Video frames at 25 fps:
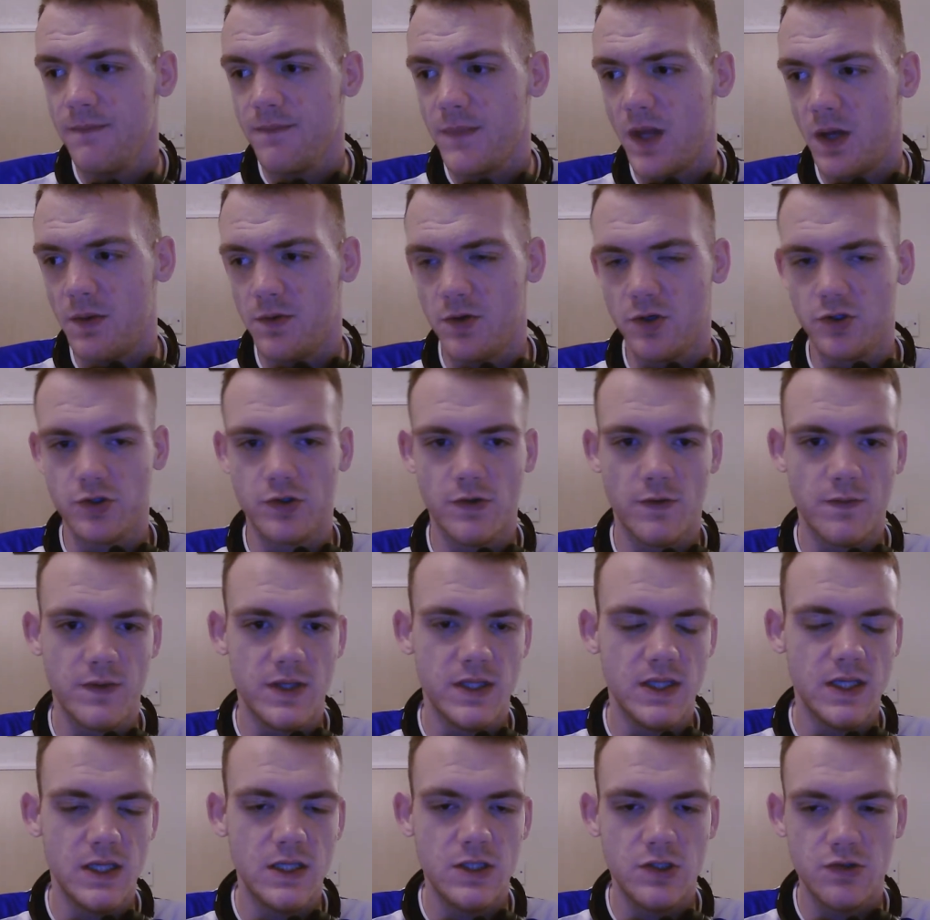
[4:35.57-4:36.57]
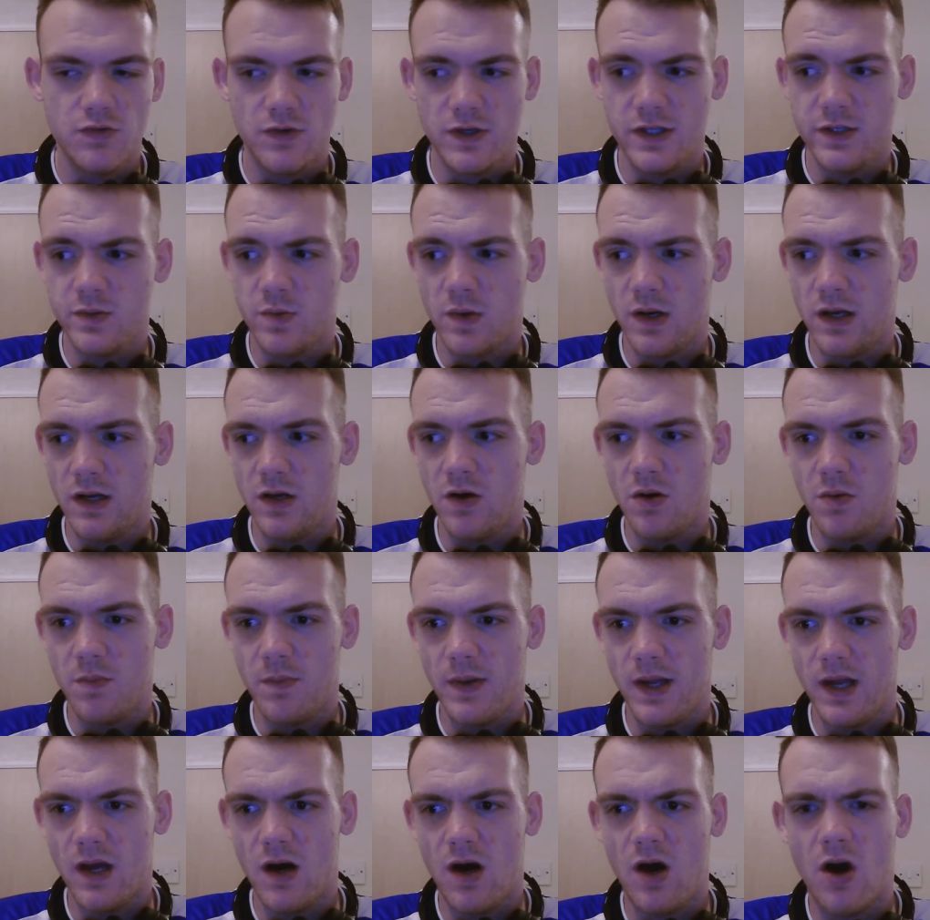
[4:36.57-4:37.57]
I'm not sure if the injuries were a little
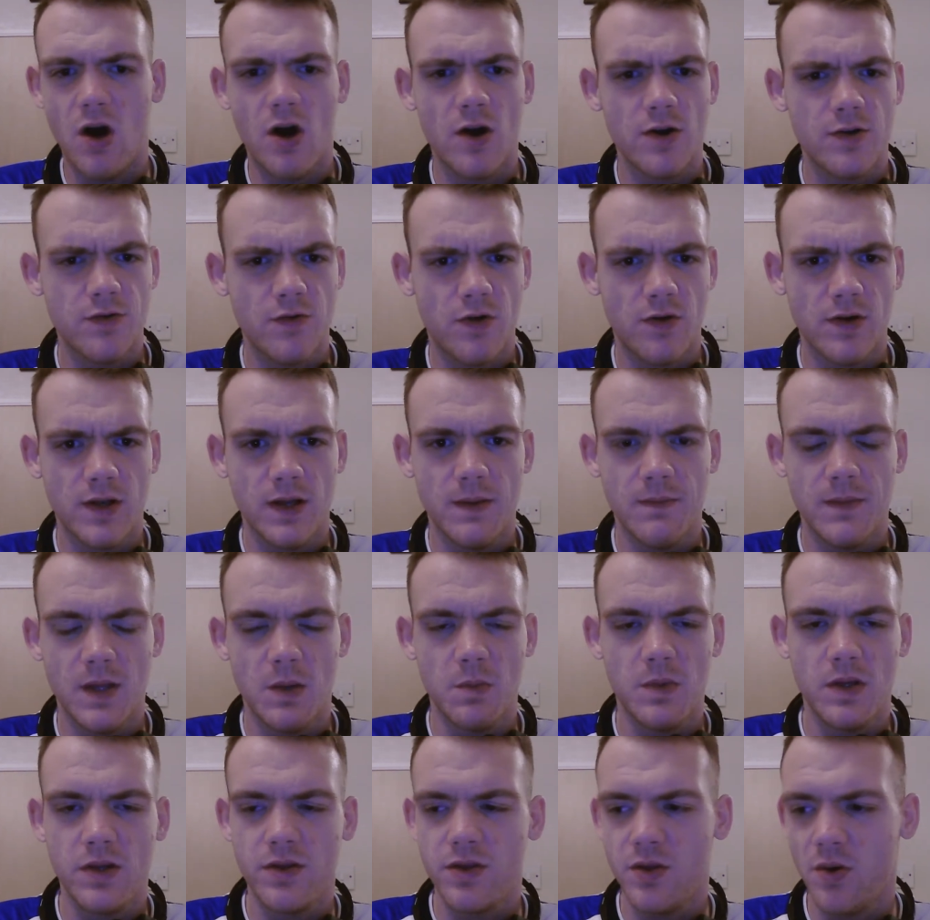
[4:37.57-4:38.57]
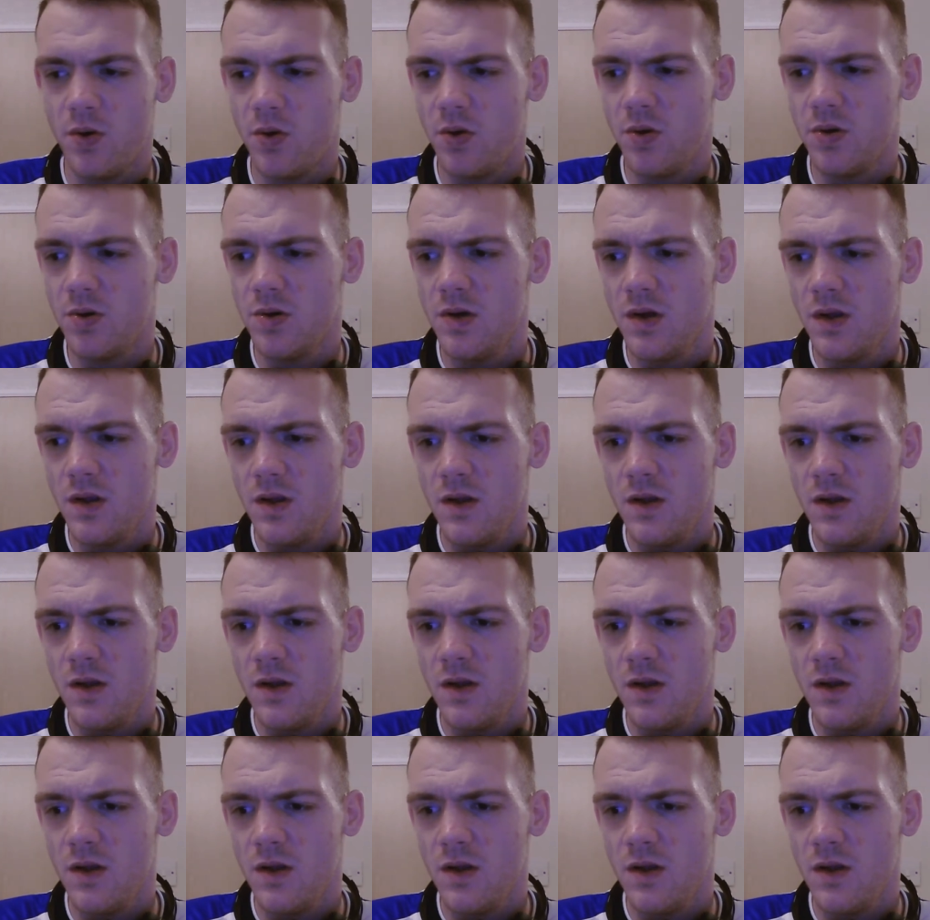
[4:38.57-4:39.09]
bit harder on him than we thought.